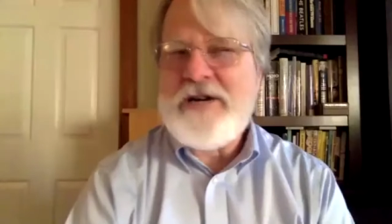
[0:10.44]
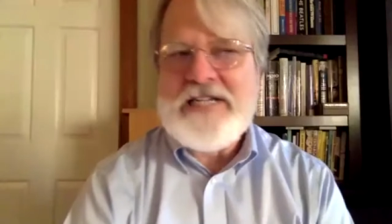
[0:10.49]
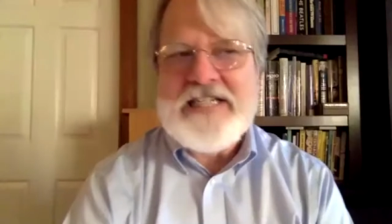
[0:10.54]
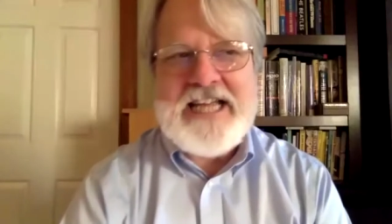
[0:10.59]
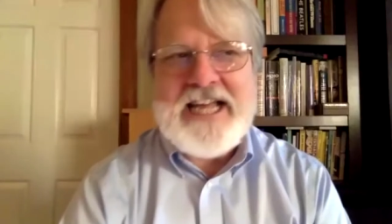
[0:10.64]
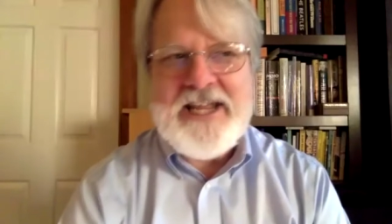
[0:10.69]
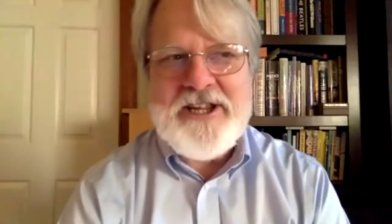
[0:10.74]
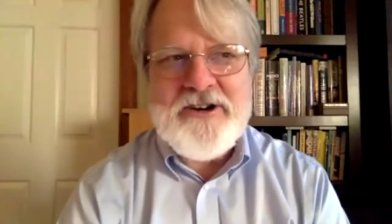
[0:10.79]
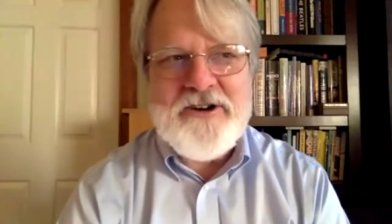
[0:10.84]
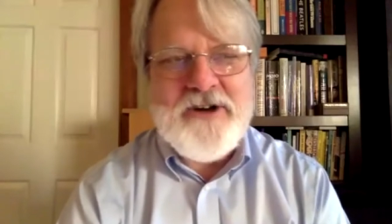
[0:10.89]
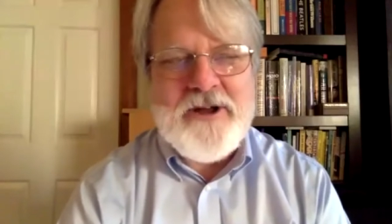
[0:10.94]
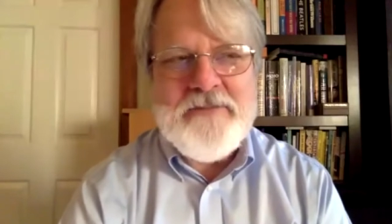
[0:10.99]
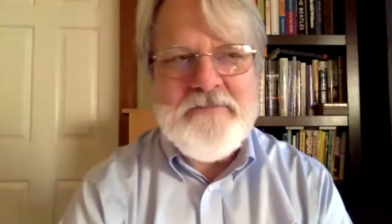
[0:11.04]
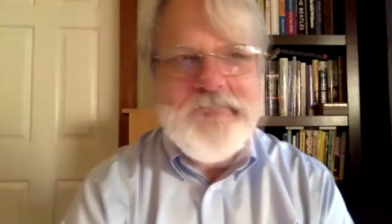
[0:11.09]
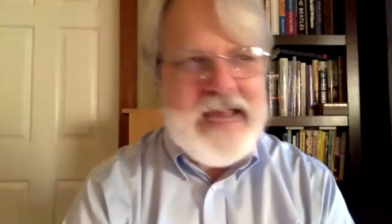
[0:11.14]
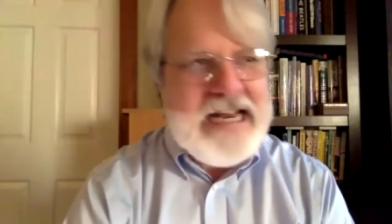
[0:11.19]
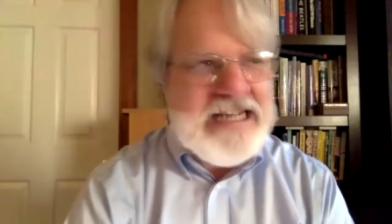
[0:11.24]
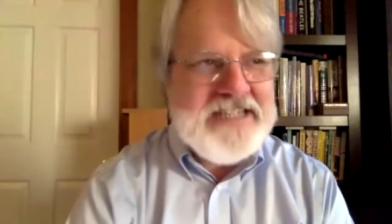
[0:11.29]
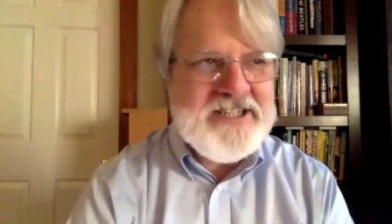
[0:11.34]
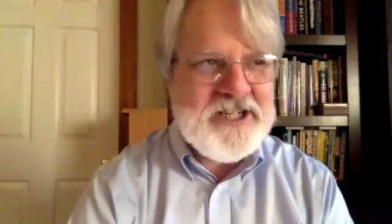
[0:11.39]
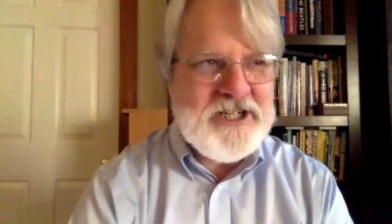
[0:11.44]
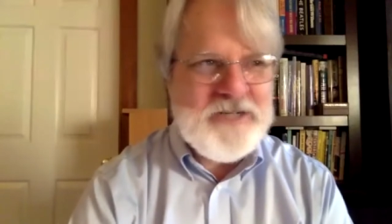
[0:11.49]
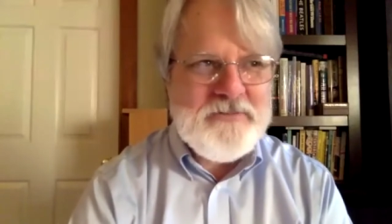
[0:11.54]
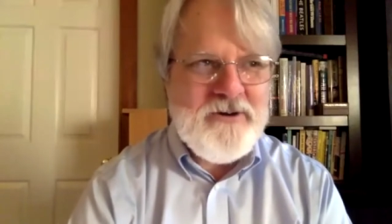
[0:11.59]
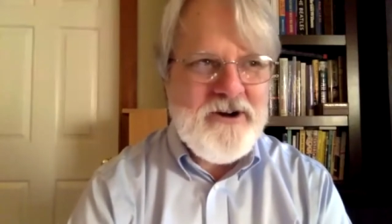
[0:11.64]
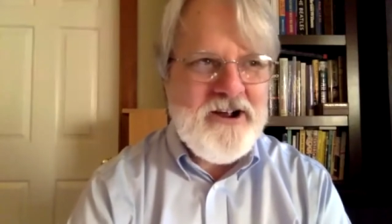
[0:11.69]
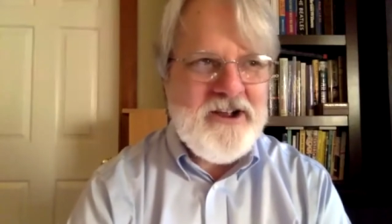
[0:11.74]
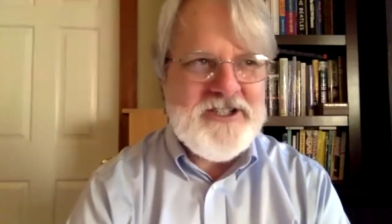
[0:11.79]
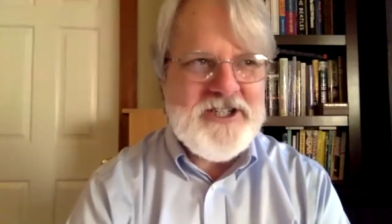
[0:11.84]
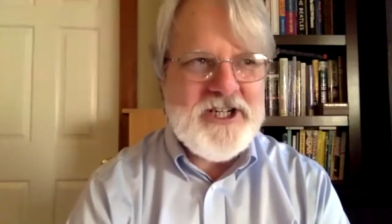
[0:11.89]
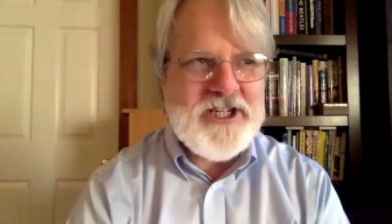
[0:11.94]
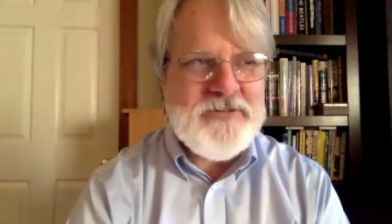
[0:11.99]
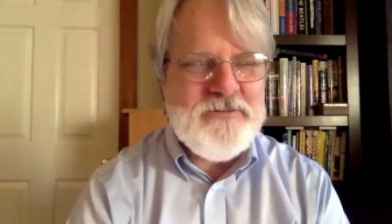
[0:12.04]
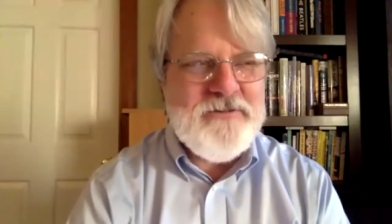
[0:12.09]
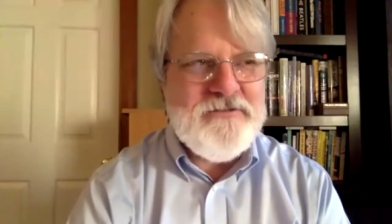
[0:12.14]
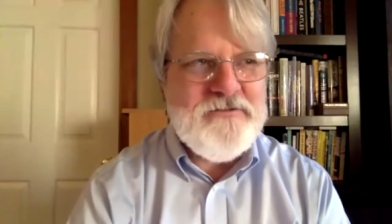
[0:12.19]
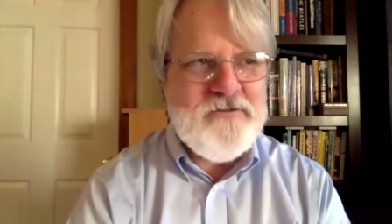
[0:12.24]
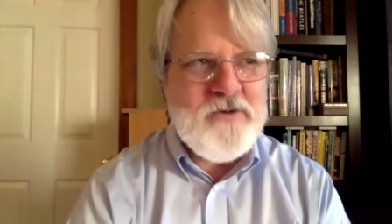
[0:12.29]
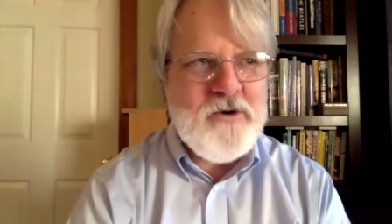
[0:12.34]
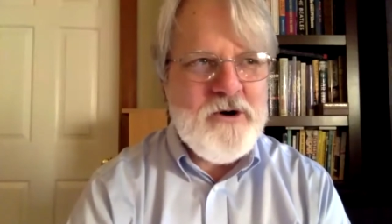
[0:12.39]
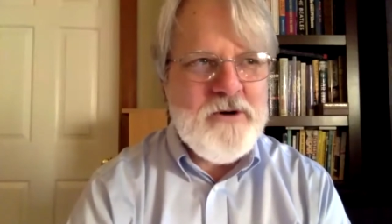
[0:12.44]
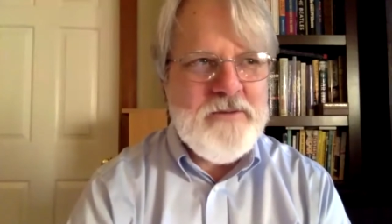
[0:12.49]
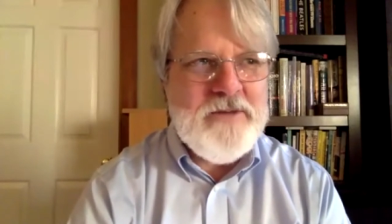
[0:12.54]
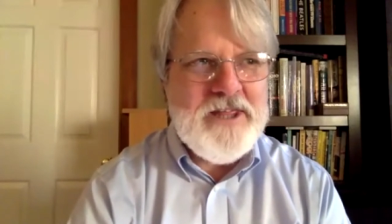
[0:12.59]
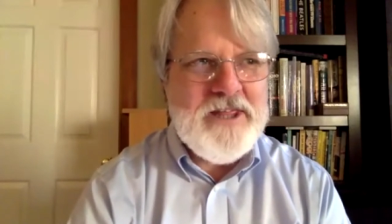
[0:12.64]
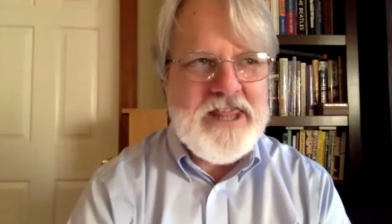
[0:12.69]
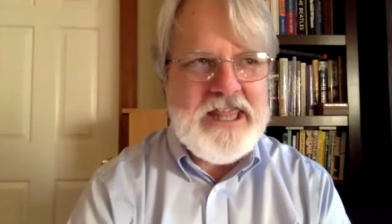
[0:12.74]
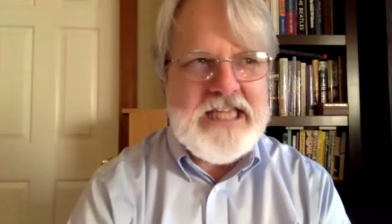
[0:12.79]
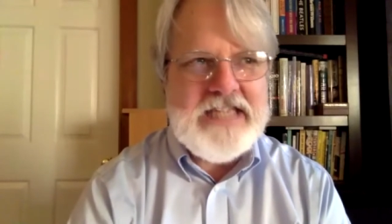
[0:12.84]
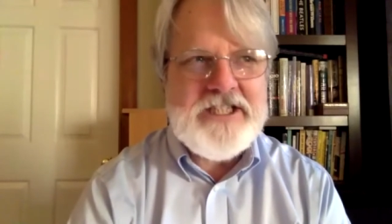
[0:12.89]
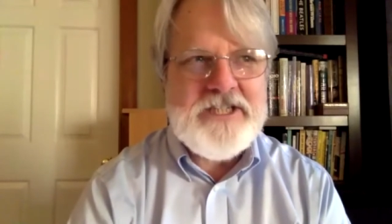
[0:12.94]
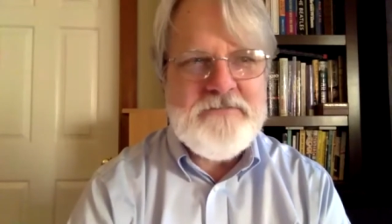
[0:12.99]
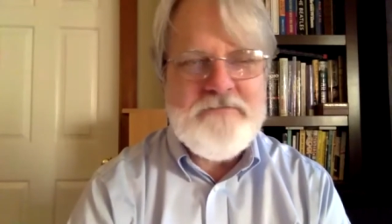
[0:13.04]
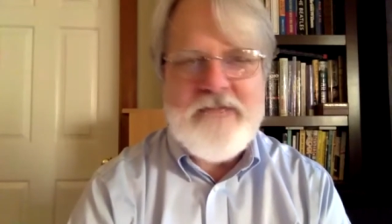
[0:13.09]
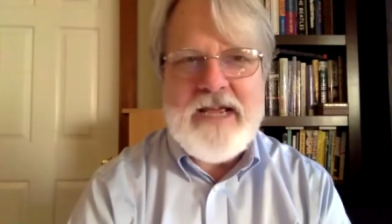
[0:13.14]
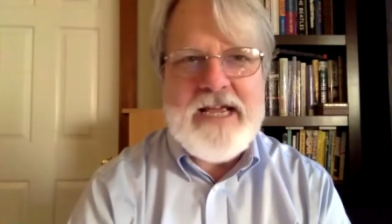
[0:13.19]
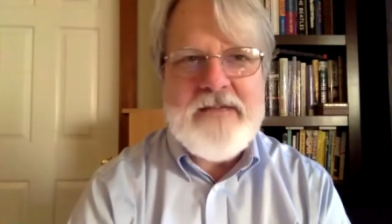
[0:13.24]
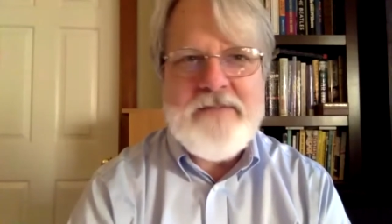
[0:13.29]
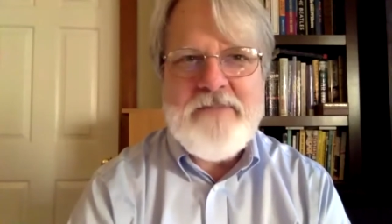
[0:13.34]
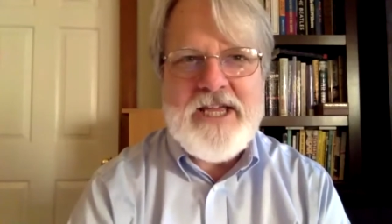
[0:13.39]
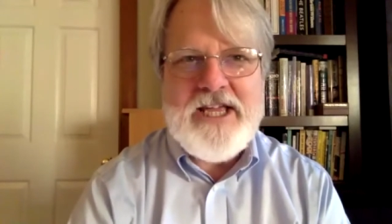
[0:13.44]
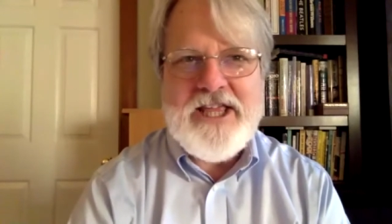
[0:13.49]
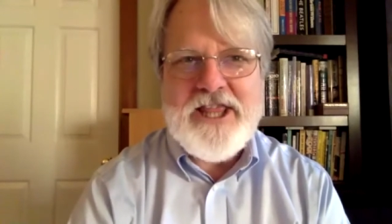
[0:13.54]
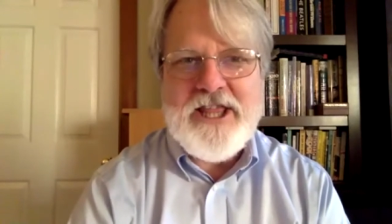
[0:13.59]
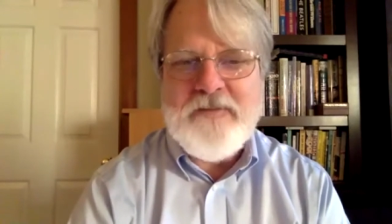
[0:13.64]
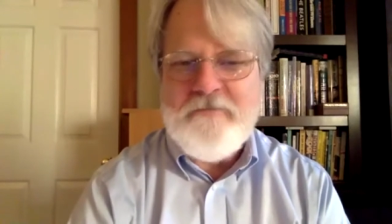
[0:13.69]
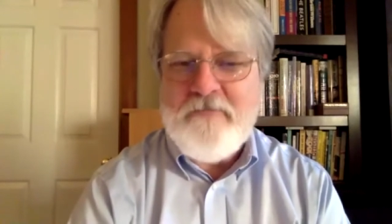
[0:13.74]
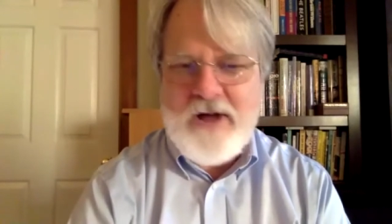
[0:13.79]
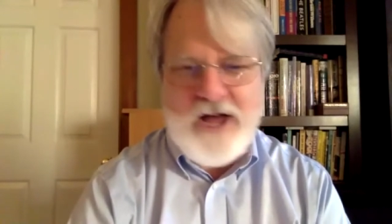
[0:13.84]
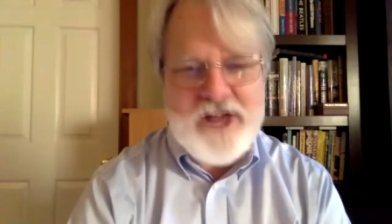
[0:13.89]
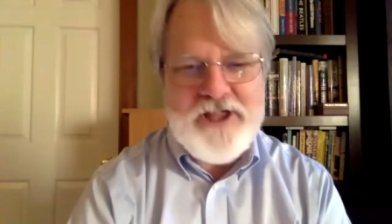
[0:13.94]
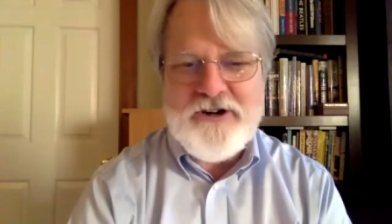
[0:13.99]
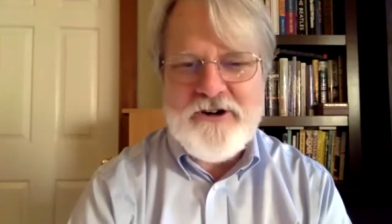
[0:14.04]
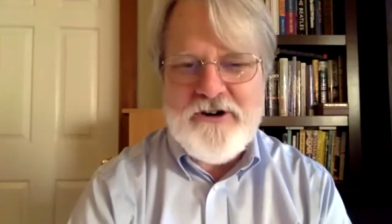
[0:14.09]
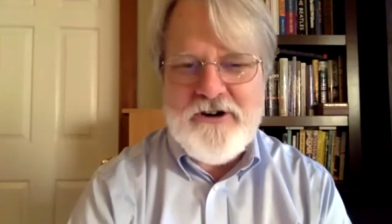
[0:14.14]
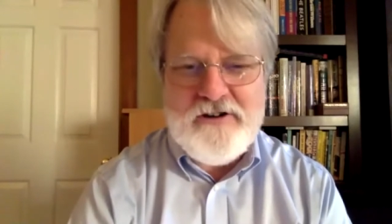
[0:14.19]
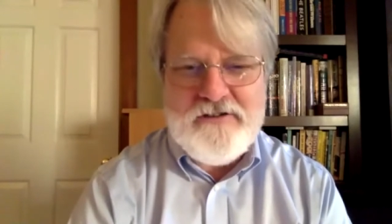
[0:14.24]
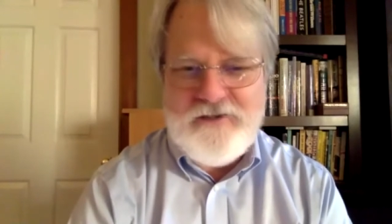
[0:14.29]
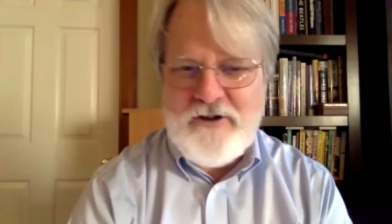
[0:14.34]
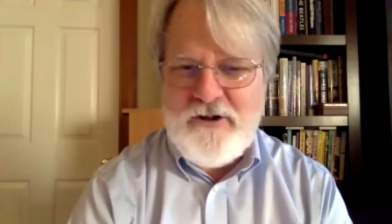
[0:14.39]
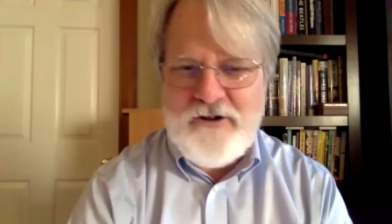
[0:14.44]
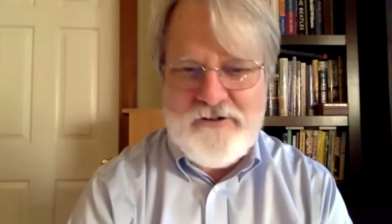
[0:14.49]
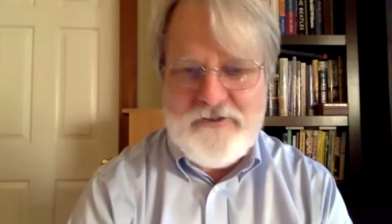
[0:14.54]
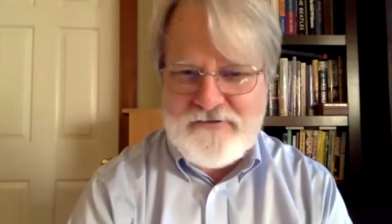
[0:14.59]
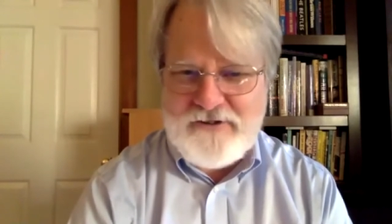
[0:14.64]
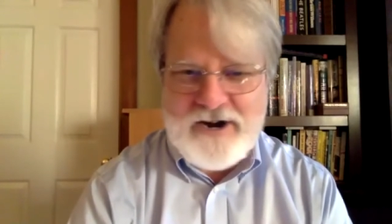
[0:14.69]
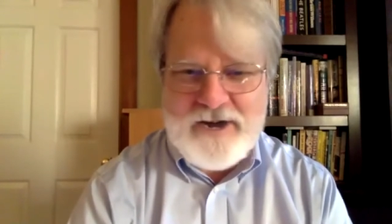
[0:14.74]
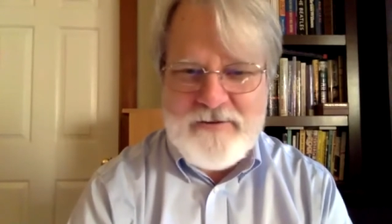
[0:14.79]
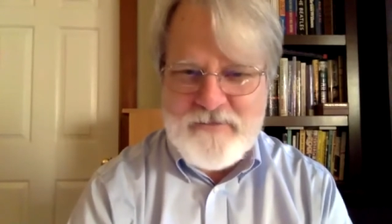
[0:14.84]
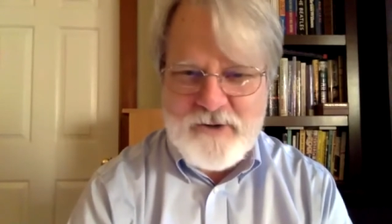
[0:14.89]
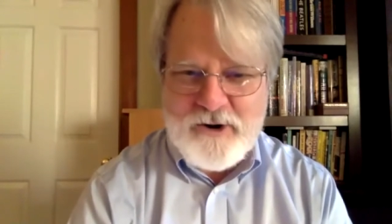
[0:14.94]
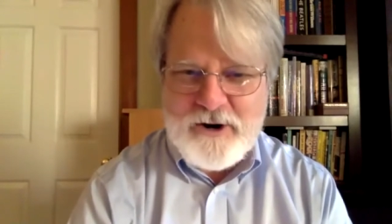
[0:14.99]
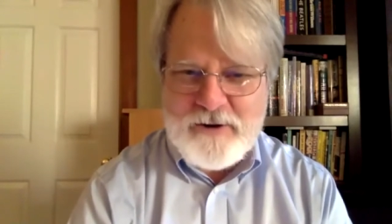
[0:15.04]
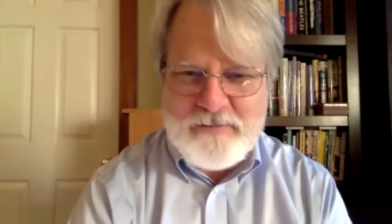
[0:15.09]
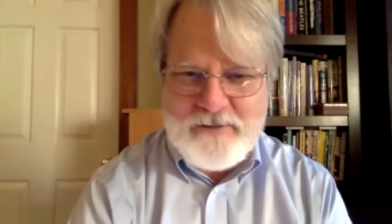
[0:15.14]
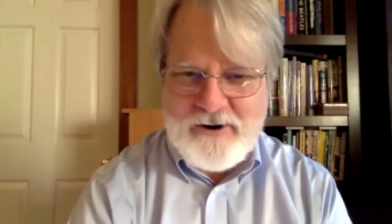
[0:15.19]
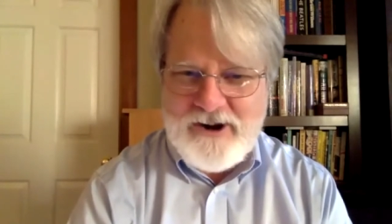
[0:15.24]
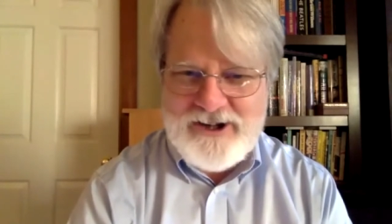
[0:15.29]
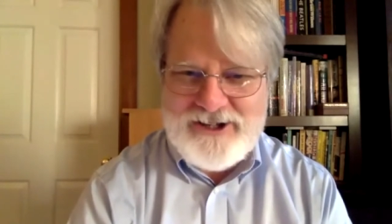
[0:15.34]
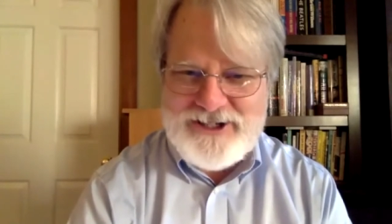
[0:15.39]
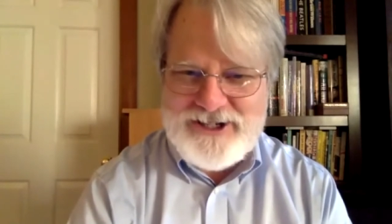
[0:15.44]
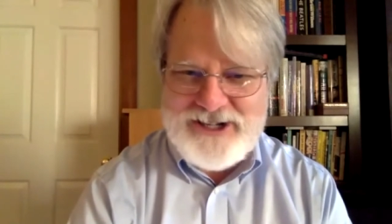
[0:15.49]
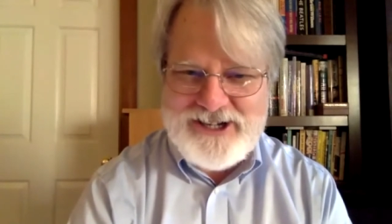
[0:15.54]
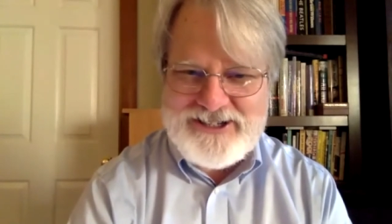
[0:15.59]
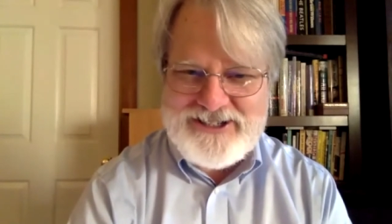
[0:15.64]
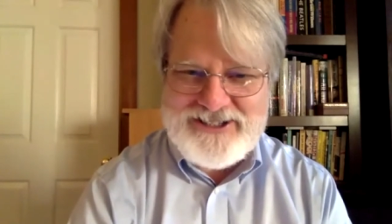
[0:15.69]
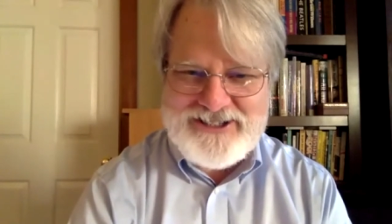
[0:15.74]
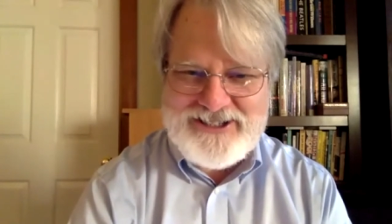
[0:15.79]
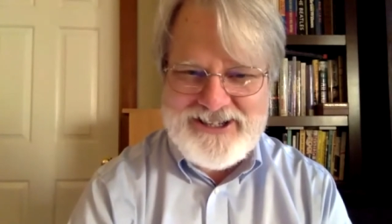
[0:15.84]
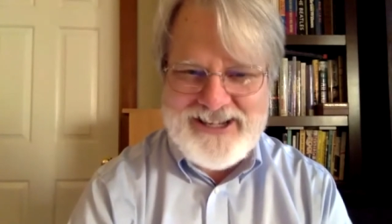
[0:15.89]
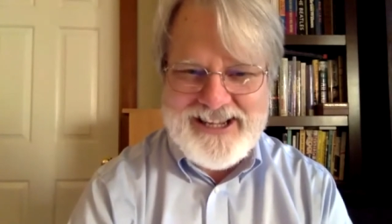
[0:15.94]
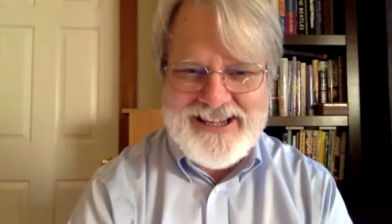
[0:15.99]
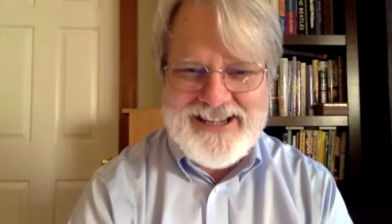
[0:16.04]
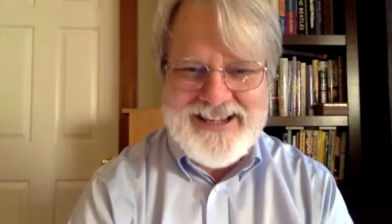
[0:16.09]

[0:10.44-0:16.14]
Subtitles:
together on many such projects before, but this may be the mother of all framework projects.